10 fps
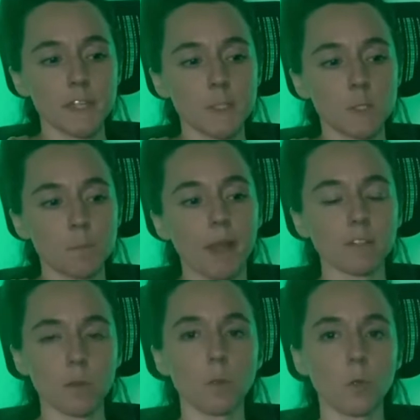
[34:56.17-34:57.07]

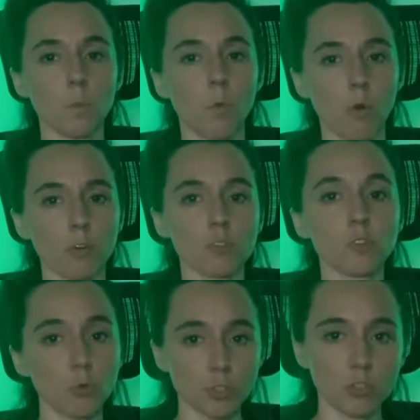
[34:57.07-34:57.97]
expect a little more
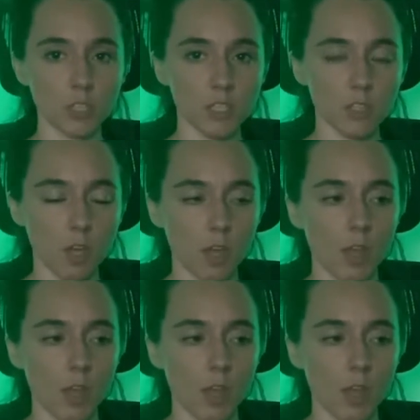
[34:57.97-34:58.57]
socially